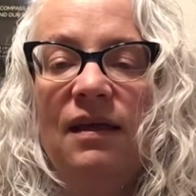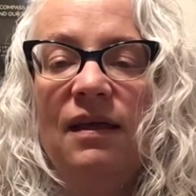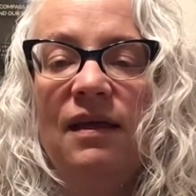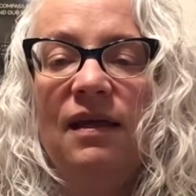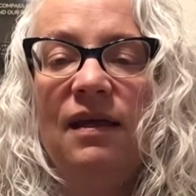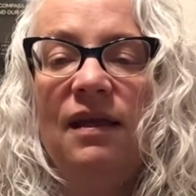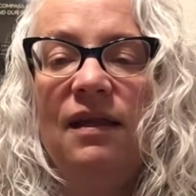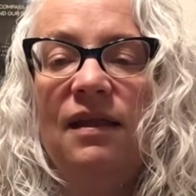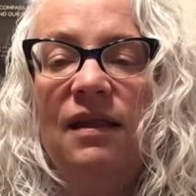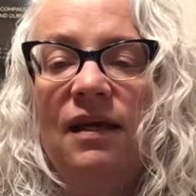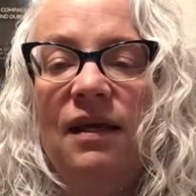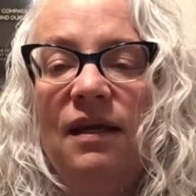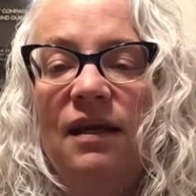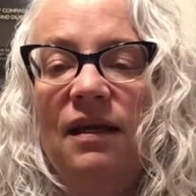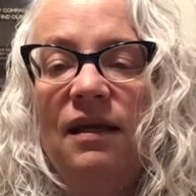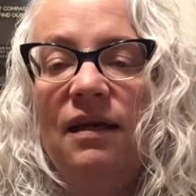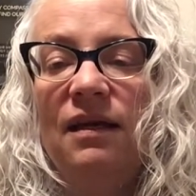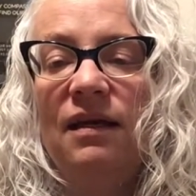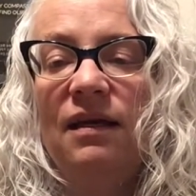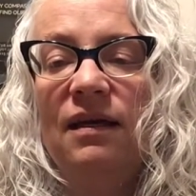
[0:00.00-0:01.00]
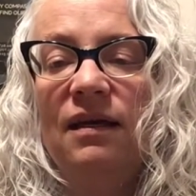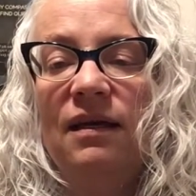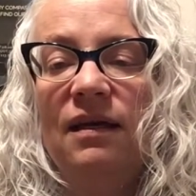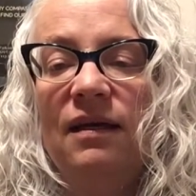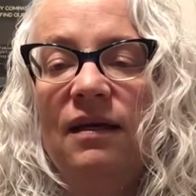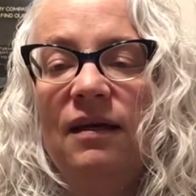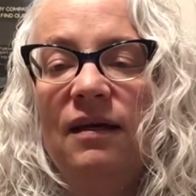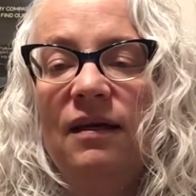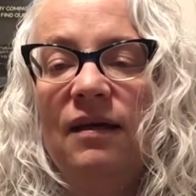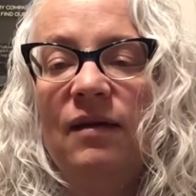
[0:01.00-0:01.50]
And then
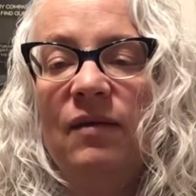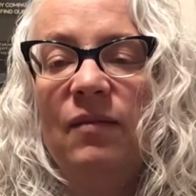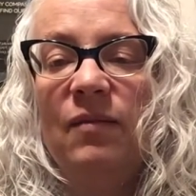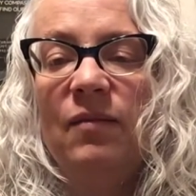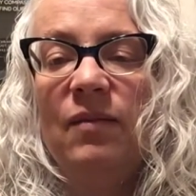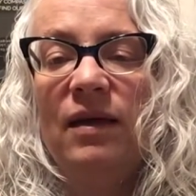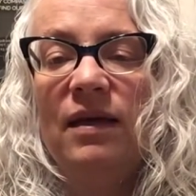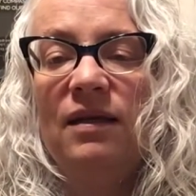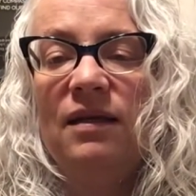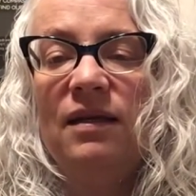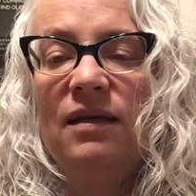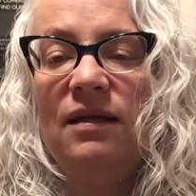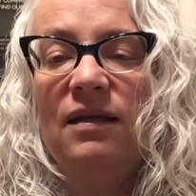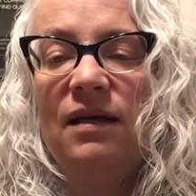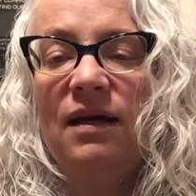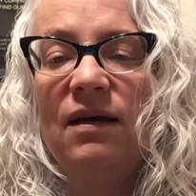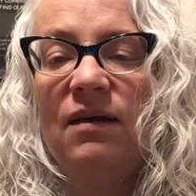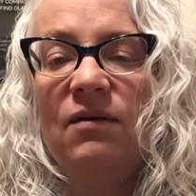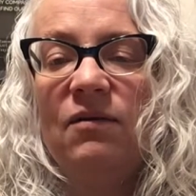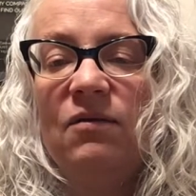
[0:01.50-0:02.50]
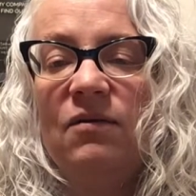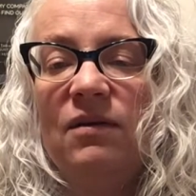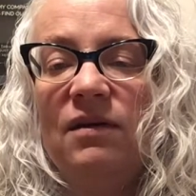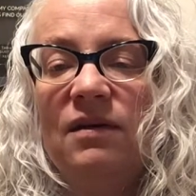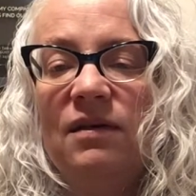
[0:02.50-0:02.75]
bend it down